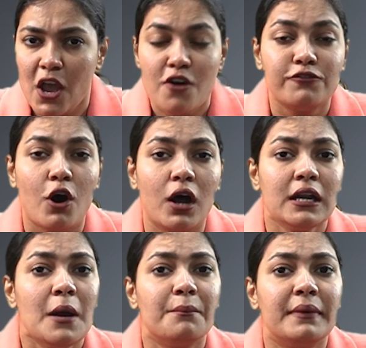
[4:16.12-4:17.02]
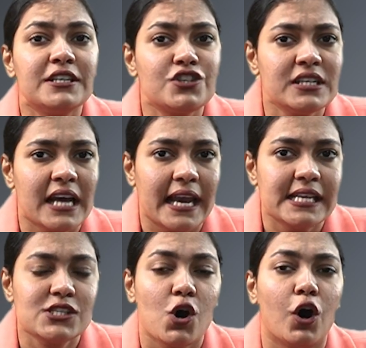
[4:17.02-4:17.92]
For
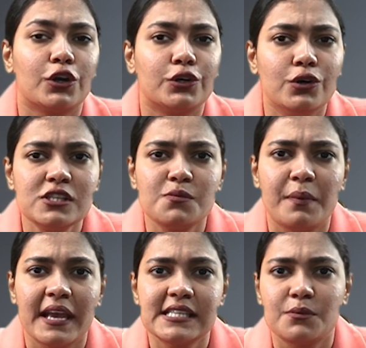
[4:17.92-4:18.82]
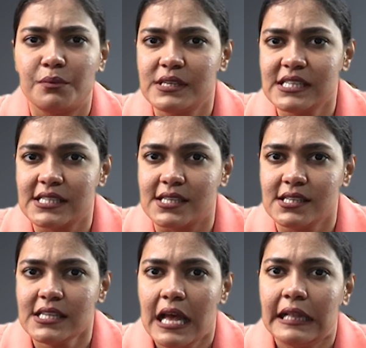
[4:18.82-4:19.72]
merchandise or goods-based
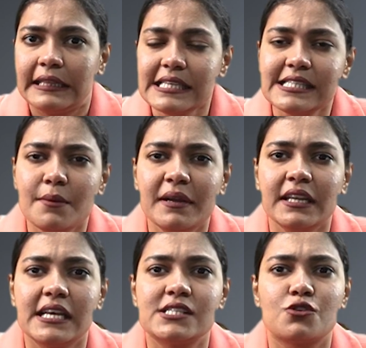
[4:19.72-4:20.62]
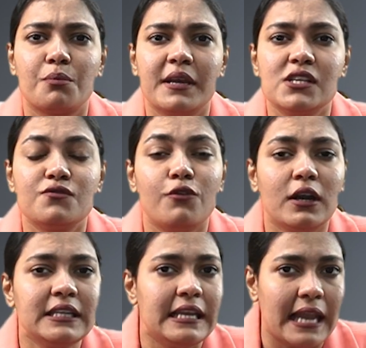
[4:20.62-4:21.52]
businesses, this limit is rupees
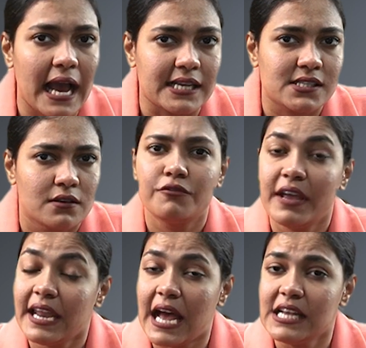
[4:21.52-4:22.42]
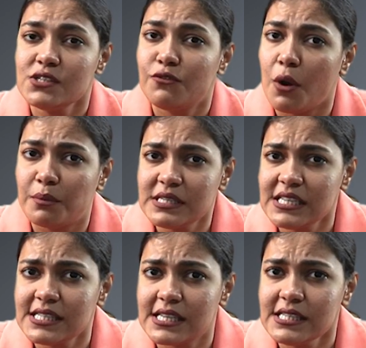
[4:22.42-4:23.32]
40 lakhs, whereas for
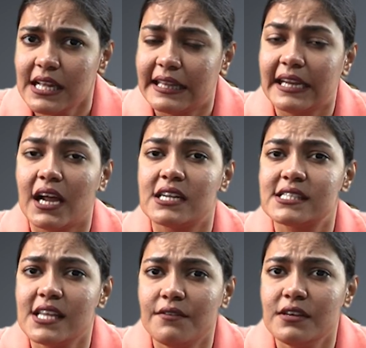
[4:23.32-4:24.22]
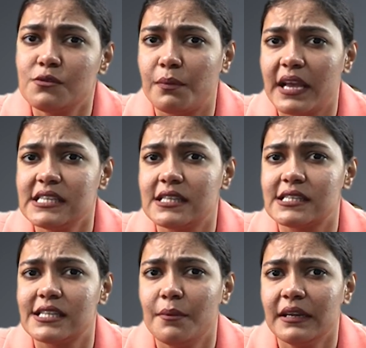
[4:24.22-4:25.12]
businesses that are service-based,
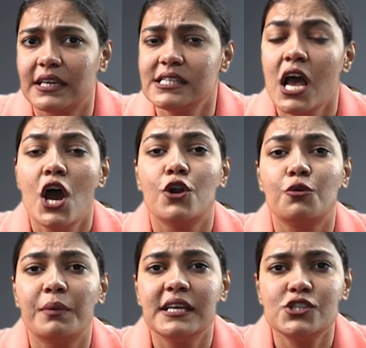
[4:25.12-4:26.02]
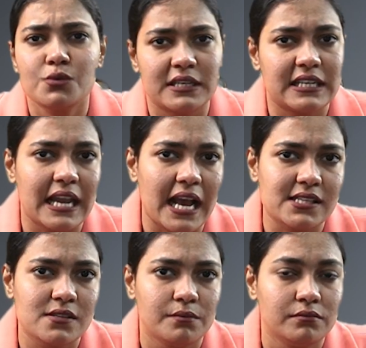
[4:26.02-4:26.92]
this limit is rupees 20
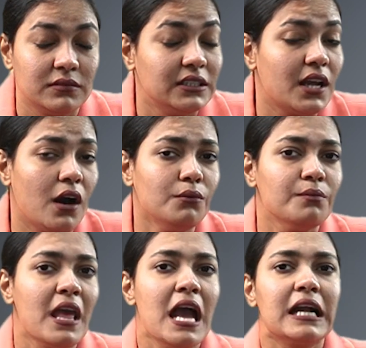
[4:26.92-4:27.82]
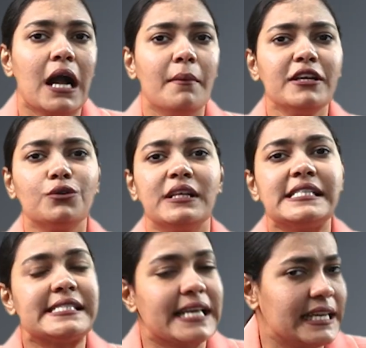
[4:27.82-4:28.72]
lakhs. Now, coming to the
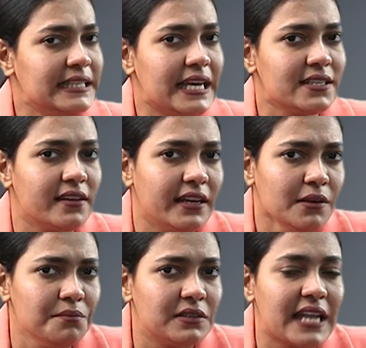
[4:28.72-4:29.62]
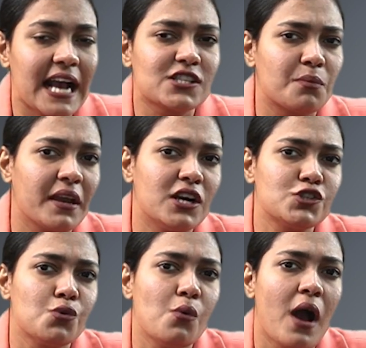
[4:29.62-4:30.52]
second category,
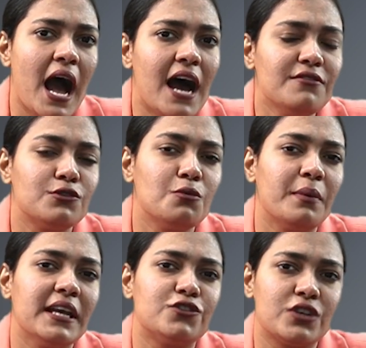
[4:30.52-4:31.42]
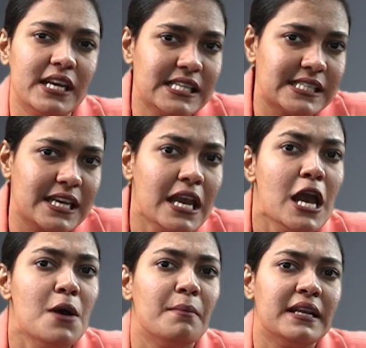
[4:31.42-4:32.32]
taxpayers who have to pay GST
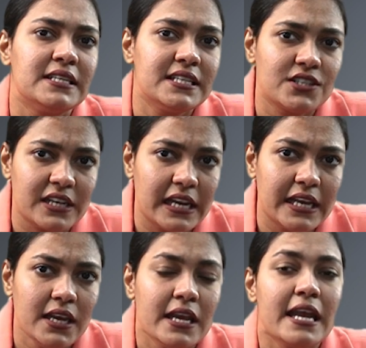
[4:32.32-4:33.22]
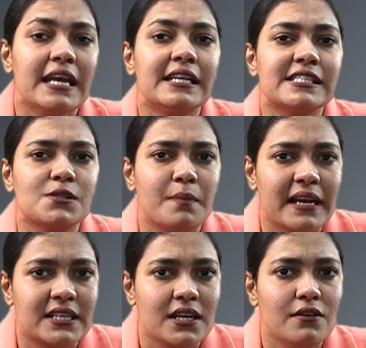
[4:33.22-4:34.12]
mandatorily,
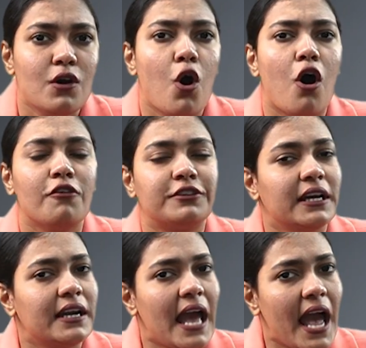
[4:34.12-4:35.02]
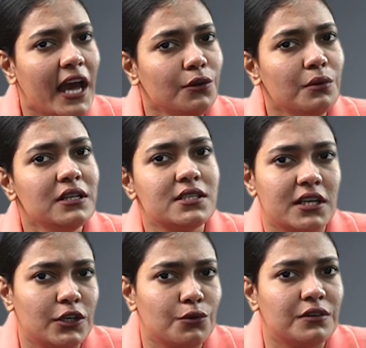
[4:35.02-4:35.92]
irrespective of their annual
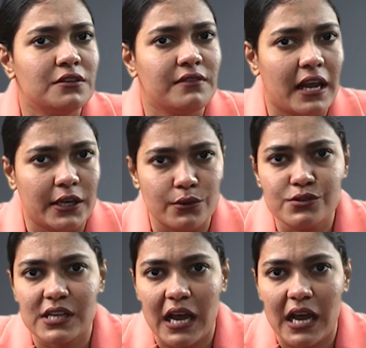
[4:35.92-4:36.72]
turnover values,